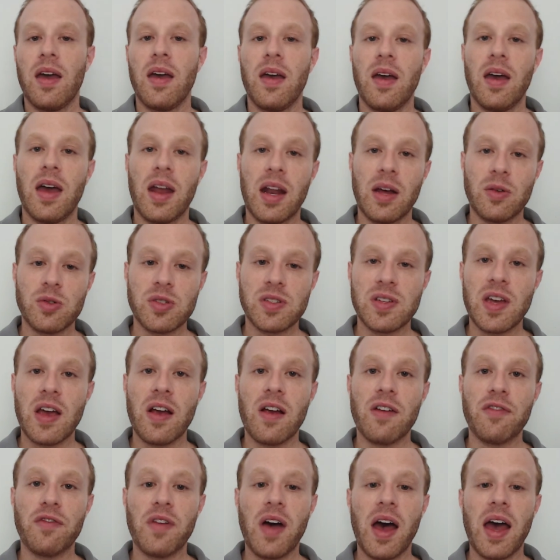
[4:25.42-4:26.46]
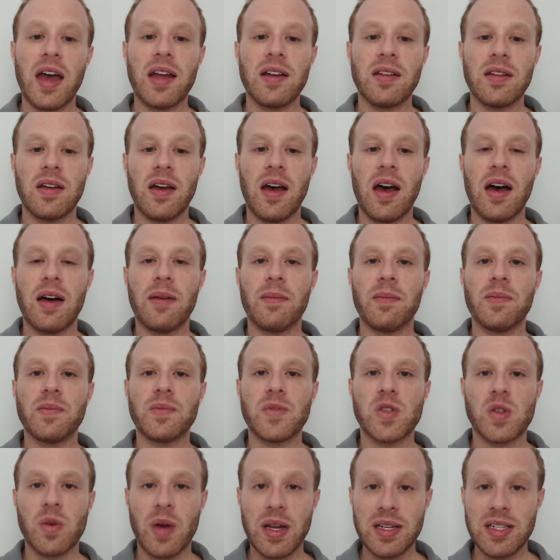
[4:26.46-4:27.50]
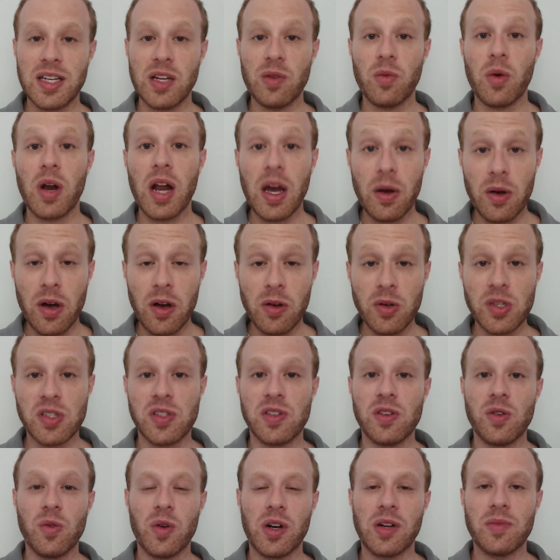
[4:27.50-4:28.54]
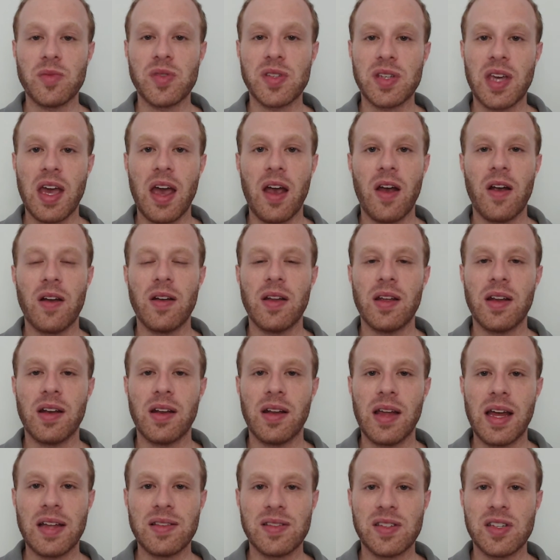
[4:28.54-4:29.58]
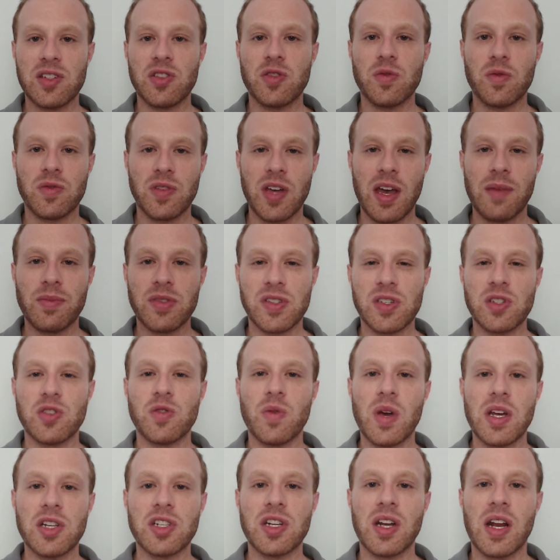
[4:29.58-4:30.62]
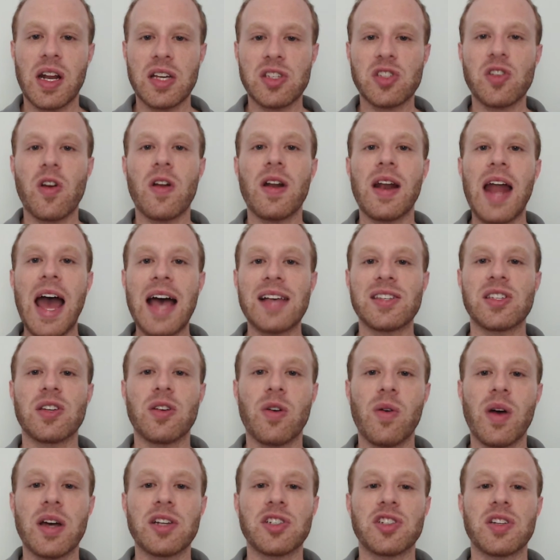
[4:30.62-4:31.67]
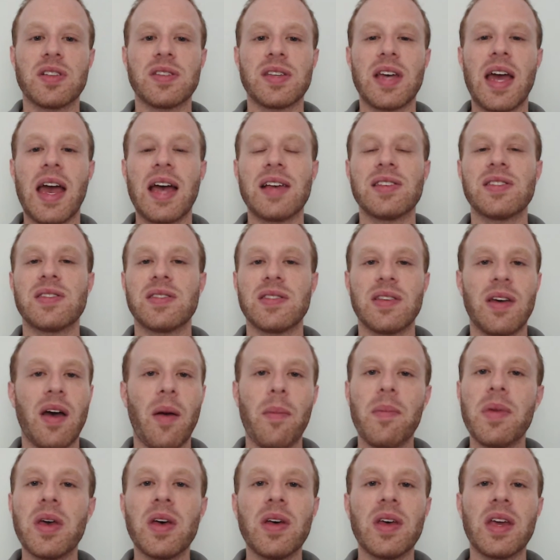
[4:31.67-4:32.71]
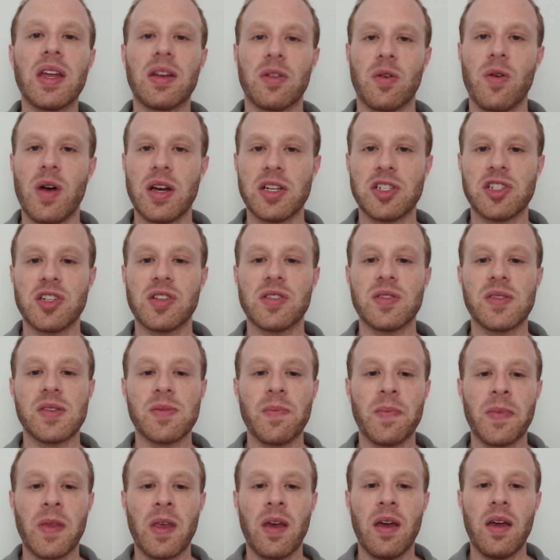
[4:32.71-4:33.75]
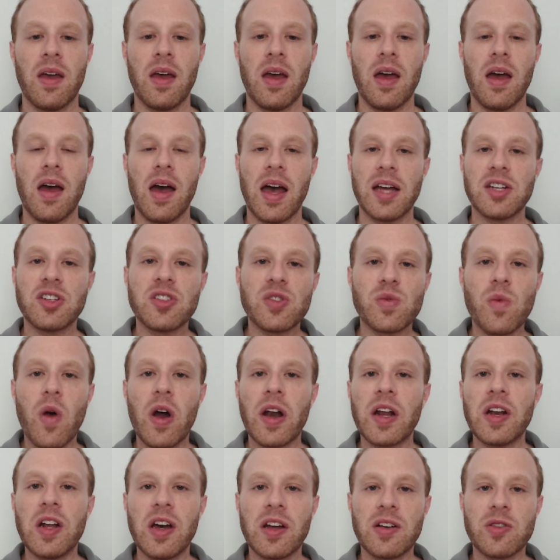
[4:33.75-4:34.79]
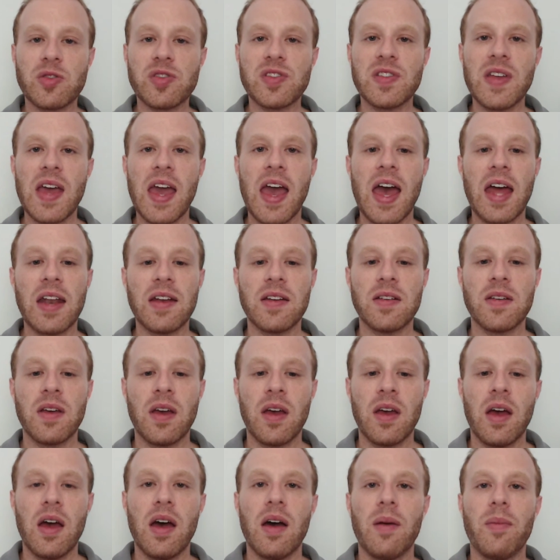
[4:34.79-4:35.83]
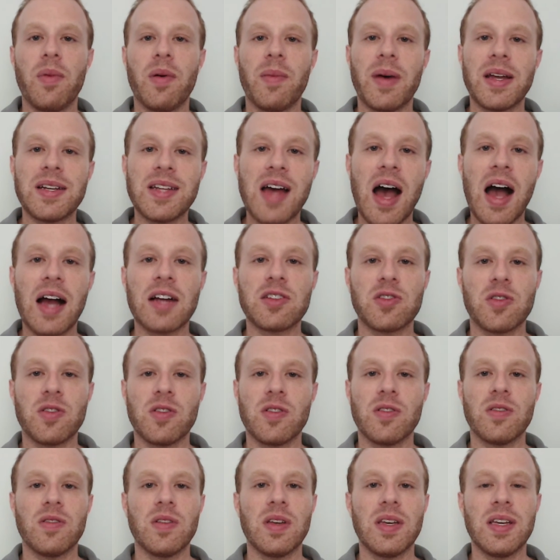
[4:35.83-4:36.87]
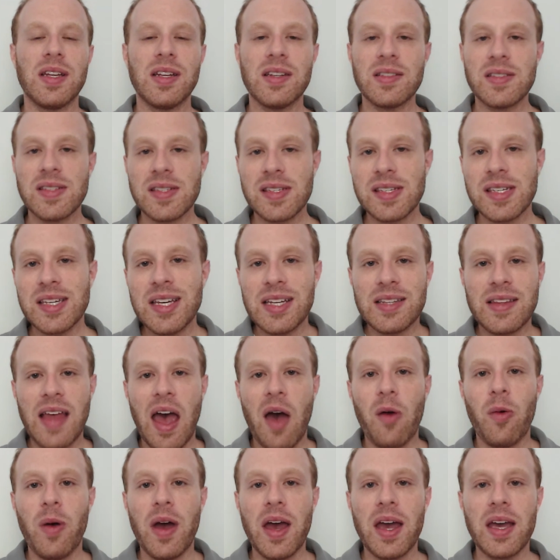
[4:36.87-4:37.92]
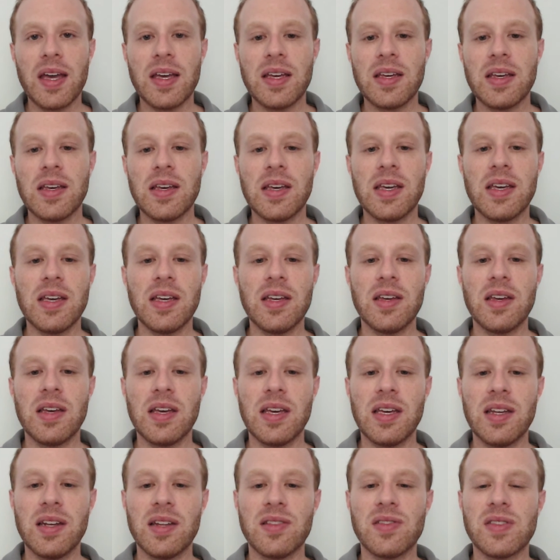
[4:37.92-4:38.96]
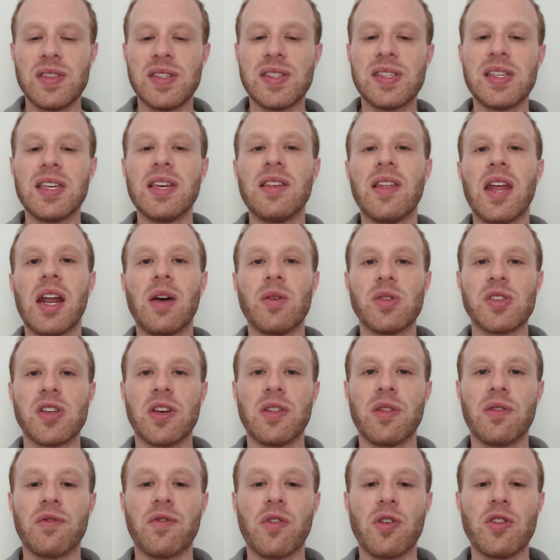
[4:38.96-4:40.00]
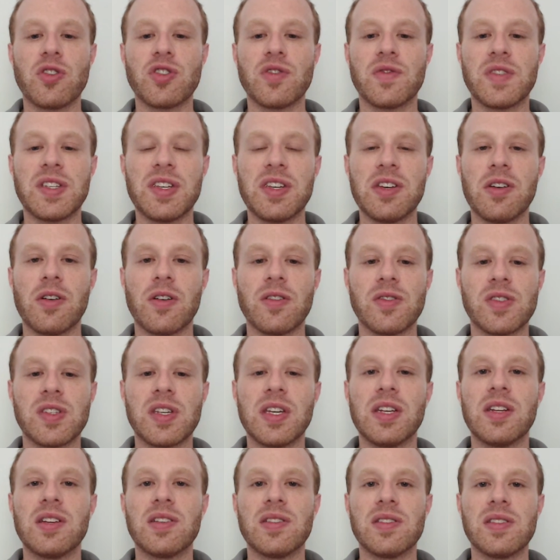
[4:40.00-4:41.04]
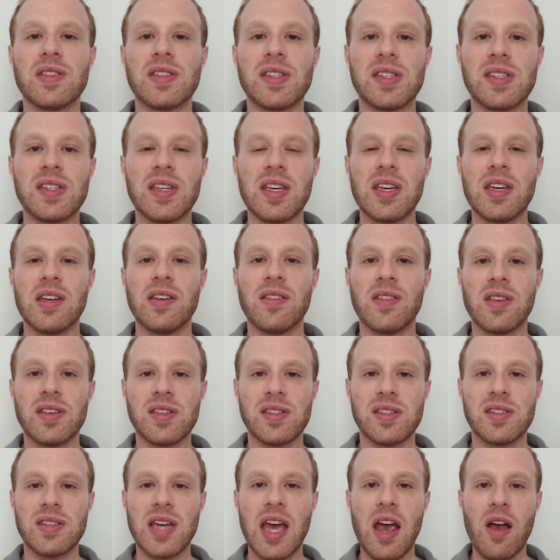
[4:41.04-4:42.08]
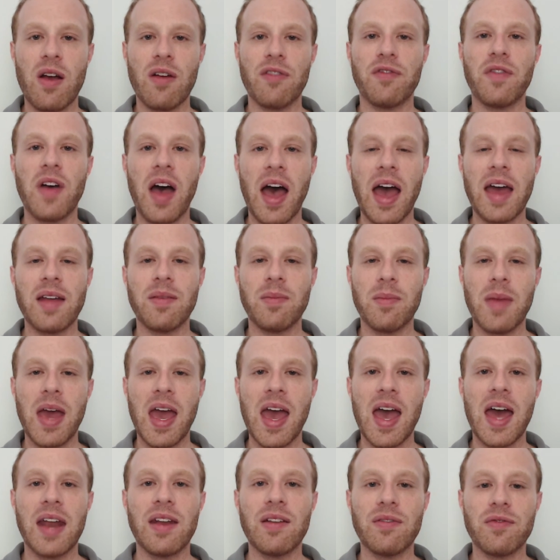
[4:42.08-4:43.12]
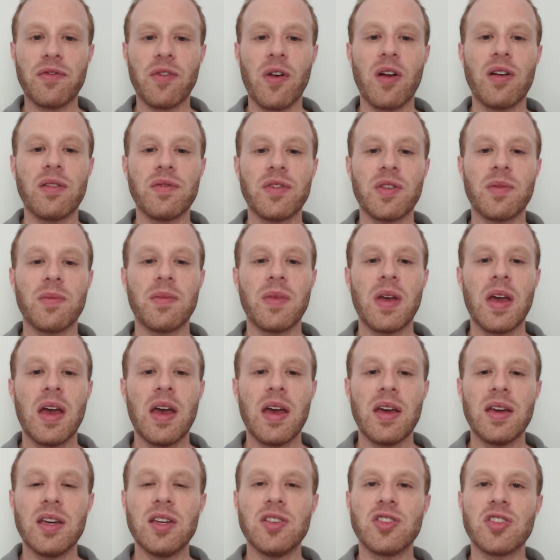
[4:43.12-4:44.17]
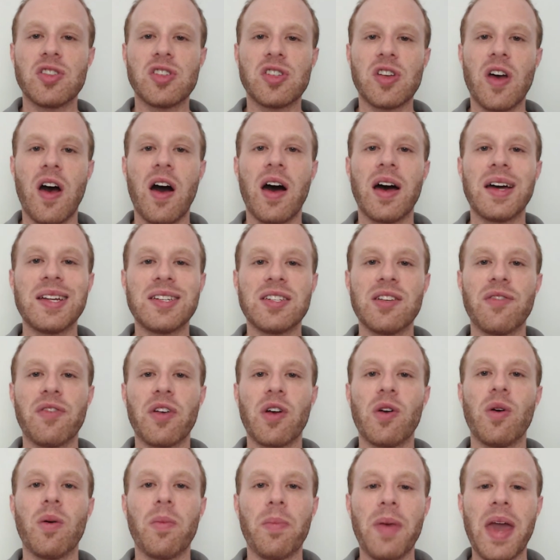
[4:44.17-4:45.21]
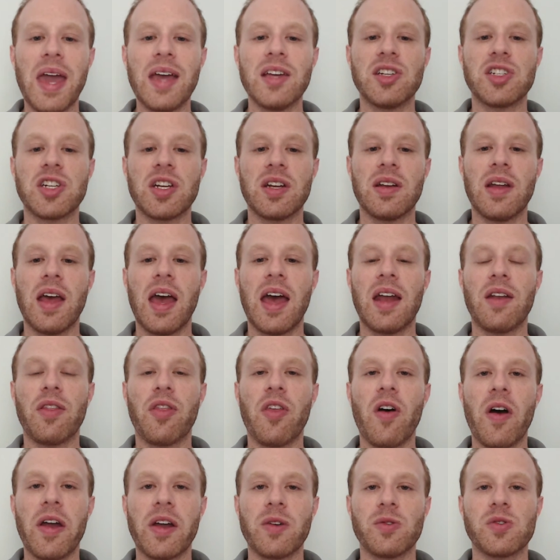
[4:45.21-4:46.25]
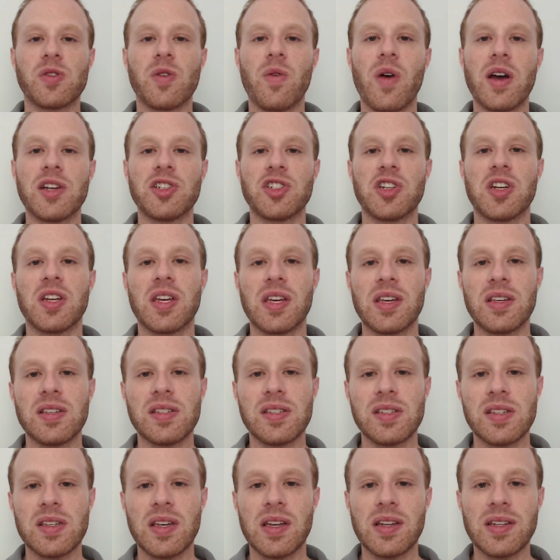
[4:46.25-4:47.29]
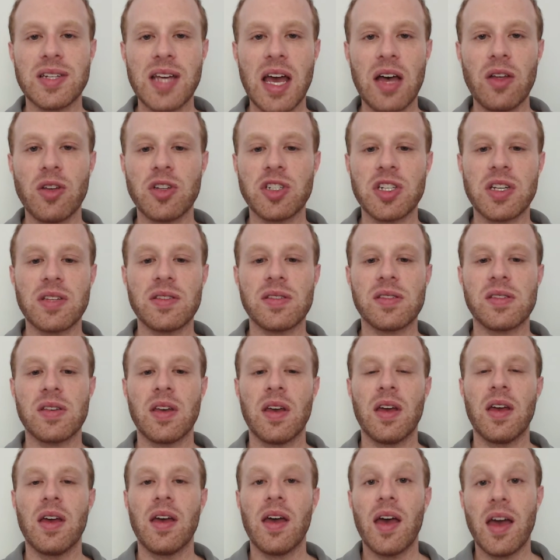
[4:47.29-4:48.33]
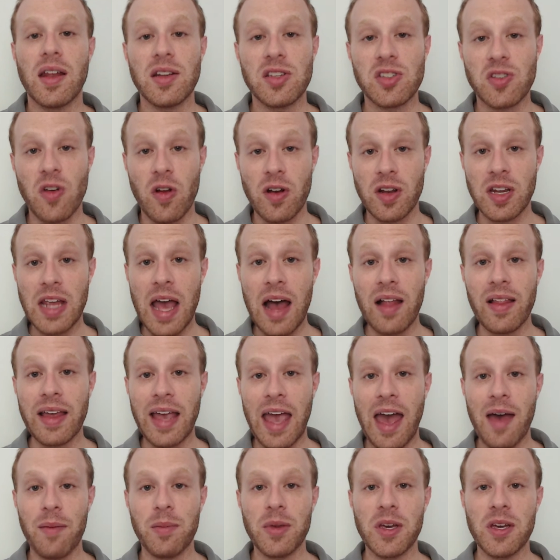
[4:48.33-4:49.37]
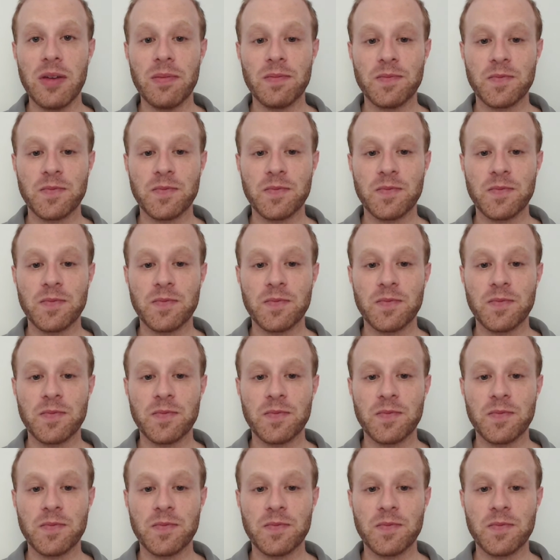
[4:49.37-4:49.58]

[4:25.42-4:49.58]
And I was terrified. So I did what I always do when I'm scared in that type of situation, and I started asking questions. I asked a million questions. I just wanted to understand. But my doctor, he didn't see it that way. He didn't see that I was on the verge of tears. He didn't see this terrified man in front of him. He just saw a difficult patient and thought I was questioning his intelligence. And he started yelling at me.